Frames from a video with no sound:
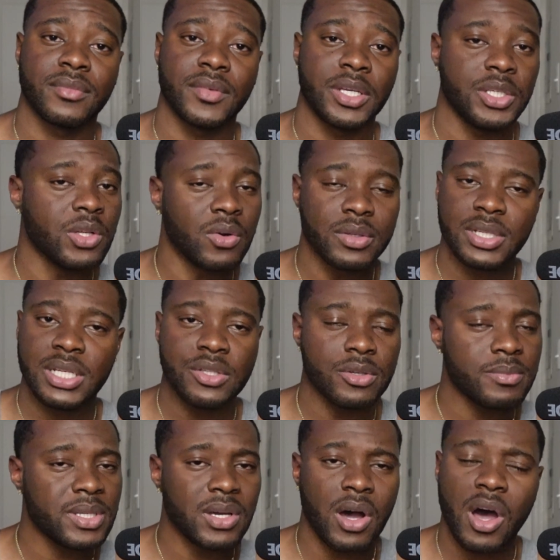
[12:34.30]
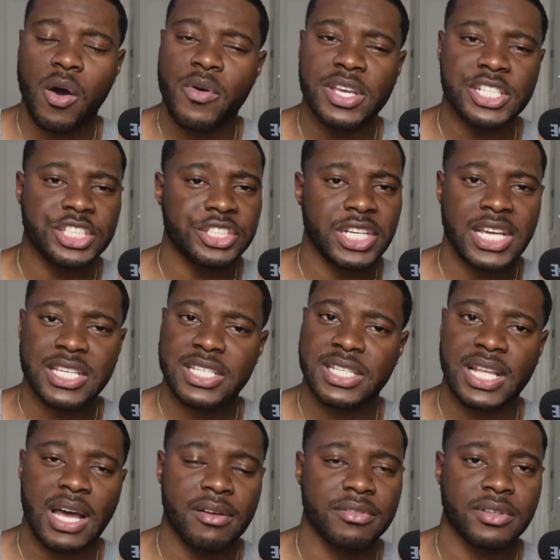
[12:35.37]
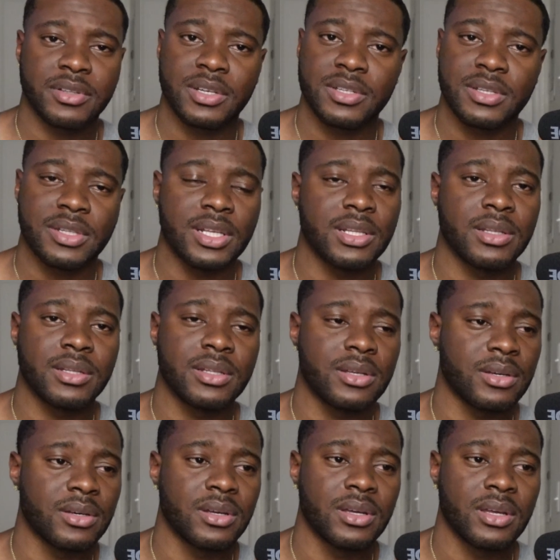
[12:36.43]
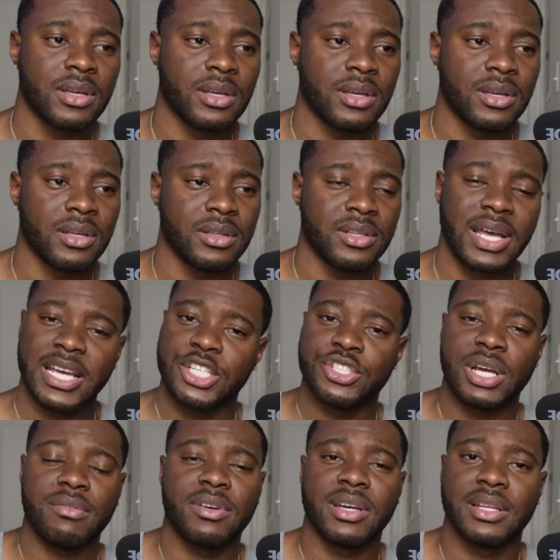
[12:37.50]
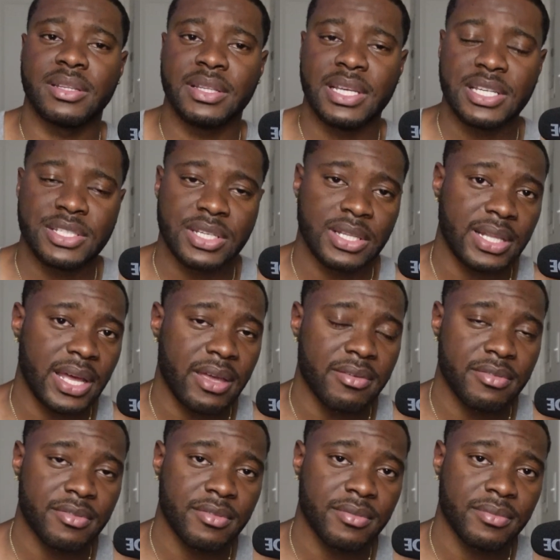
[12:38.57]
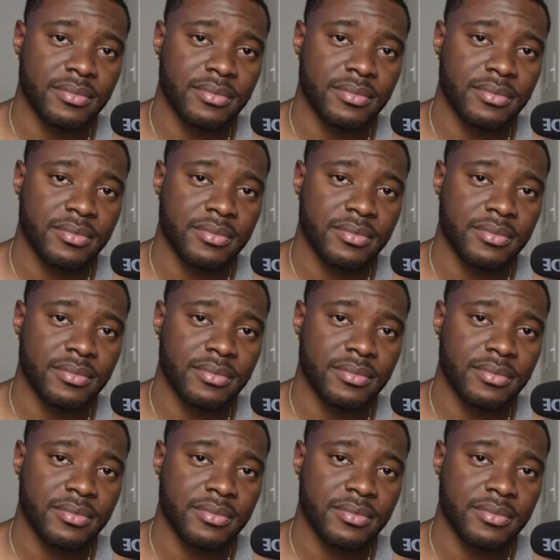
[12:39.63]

You don't need to be always chasing after the extravagant things in life.